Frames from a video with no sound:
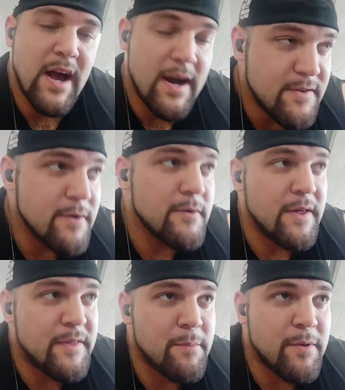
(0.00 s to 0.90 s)
I do.
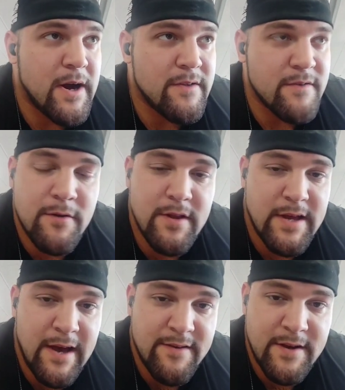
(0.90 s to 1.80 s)
I think Brian
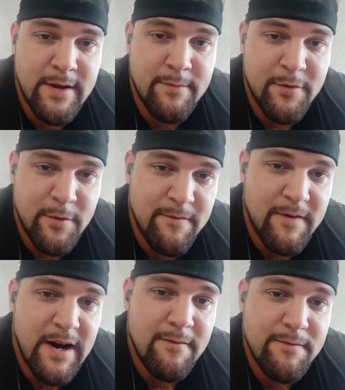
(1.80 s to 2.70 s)
totally has it in him to win
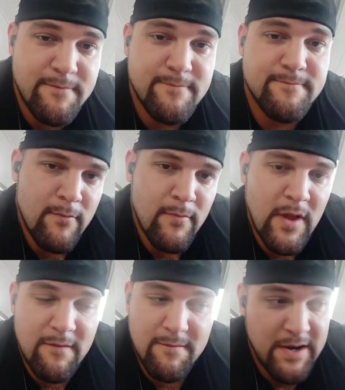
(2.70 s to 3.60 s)
5.
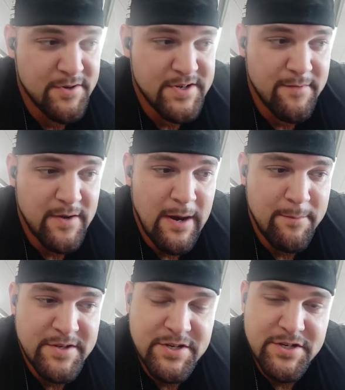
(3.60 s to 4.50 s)
Find yourself a
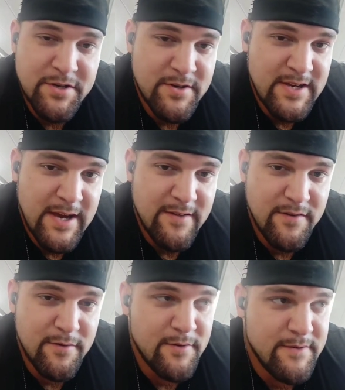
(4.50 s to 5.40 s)
competition you can get
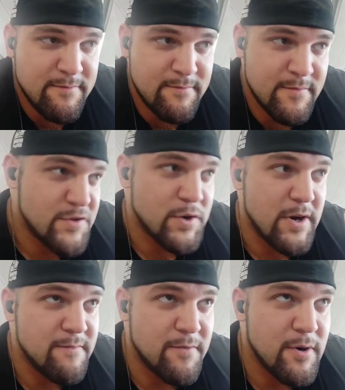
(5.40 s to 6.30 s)
to and
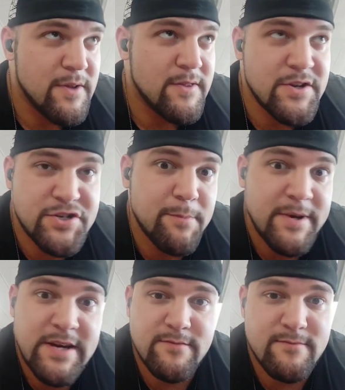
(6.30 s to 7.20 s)
train for it and then
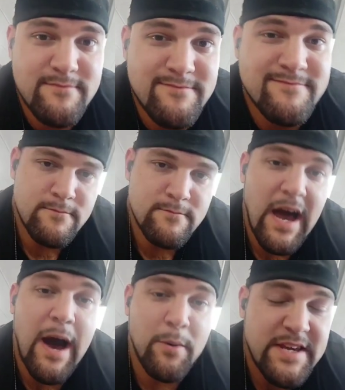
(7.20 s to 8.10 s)
jump in.
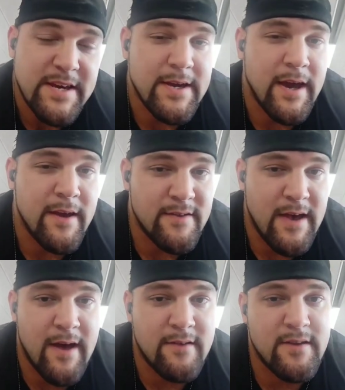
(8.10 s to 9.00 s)
I would kick Kane's
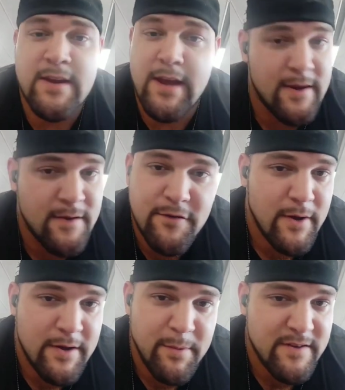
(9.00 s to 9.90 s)
ass in any
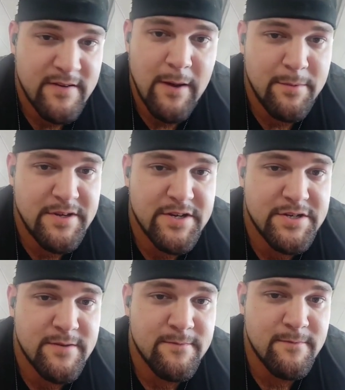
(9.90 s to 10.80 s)
strength-based
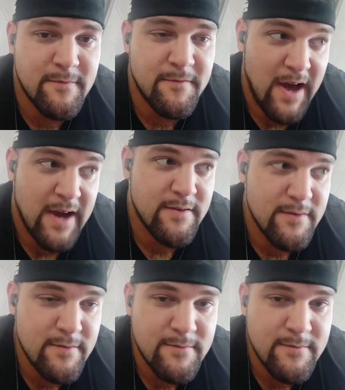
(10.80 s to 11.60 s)
competition. Fact.